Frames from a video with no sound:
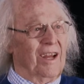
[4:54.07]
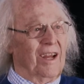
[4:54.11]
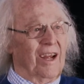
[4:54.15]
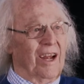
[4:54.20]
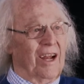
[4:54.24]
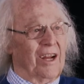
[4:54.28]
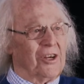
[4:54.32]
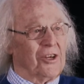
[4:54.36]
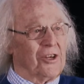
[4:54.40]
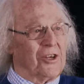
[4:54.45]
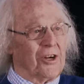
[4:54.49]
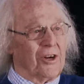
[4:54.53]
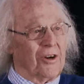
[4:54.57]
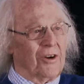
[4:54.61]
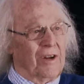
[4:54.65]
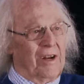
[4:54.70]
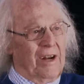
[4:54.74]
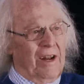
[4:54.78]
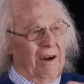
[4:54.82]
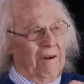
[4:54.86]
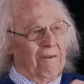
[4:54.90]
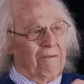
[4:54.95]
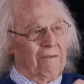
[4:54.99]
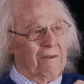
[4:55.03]
and sure
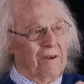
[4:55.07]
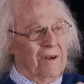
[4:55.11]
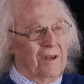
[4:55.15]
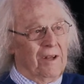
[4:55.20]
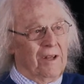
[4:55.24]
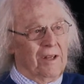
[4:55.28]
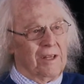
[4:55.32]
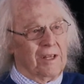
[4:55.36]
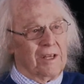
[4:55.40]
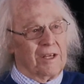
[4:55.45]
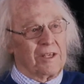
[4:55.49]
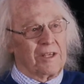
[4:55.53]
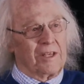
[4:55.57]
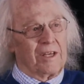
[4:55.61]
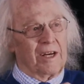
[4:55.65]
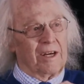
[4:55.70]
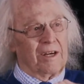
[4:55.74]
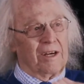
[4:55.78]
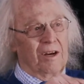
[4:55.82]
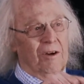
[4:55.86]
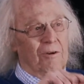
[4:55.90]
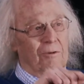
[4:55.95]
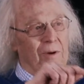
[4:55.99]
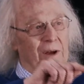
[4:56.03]
enough, the
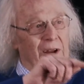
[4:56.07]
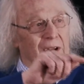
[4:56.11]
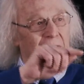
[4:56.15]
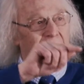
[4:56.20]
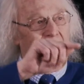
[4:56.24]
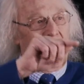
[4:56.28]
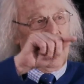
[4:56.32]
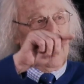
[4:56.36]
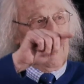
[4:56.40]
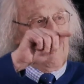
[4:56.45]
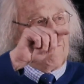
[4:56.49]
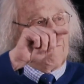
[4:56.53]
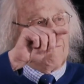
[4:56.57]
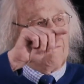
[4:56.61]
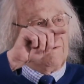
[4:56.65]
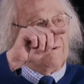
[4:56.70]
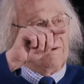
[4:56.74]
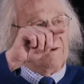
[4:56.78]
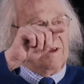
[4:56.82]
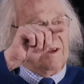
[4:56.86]
signal went up,